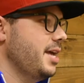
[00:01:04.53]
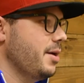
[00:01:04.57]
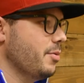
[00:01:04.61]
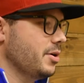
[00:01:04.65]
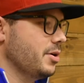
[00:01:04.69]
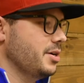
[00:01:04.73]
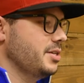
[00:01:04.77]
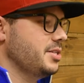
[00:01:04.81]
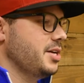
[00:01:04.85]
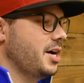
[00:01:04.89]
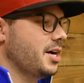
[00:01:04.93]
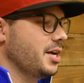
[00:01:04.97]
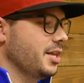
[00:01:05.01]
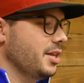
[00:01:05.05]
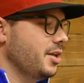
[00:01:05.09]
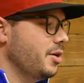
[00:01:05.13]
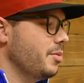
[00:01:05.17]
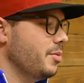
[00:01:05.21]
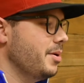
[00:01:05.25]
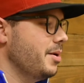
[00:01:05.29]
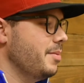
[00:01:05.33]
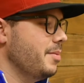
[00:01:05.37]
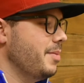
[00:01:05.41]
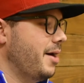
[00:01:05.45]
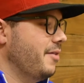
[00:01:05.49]
we're gonna talk a little
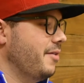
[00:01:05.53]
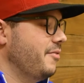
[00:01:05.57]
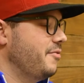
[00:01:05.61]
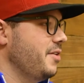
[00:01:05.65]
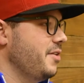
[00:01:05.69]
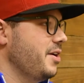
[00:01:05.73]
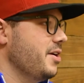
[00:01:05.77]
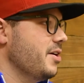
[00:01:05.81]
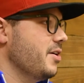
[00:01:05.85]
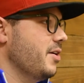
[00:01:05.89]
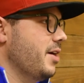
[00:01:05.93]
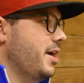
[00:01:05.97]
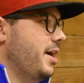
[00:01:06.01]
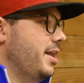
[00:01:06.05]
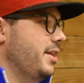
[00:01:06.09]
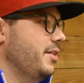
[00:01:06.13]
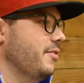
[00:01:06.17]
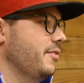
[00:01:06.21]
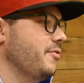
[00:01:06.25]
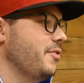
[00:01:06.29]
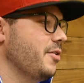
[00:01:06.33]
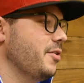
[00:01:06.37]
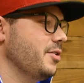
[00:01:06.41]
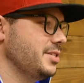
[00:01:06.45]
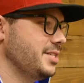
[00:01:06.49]
bit about fear. And the
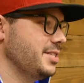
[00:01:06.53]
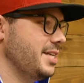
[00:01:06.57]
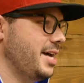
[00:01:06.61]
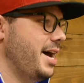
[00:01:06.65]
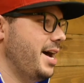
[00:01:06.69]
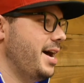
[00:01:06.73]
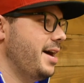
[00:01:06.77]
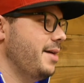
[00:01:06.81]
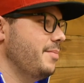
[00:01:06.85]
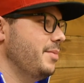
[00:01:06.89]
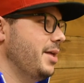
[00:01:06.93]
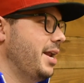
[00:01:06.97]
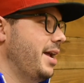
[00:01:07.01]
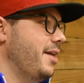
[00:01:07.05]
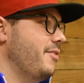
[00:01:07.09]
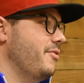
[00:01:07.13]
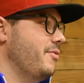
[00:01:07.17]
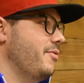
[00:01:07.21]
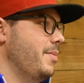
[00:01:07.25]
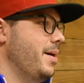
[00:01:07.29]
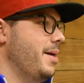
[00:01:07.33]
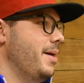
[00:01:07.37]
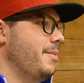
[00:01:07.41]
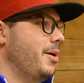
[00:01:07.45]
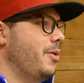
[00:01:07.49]
first time that I ever
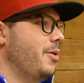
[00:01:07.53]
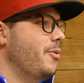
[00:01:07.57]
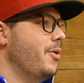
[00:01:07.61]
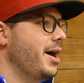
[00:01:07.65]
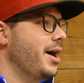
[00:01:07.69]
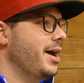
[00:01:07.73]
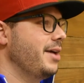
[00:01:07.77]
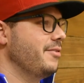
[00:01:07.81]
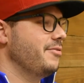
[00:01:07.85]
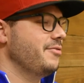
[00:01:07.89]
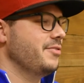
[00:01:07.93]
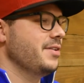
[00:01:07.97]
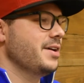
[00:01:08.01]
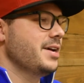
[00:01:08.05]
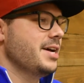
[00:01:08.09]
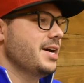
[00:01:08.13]
met my wife,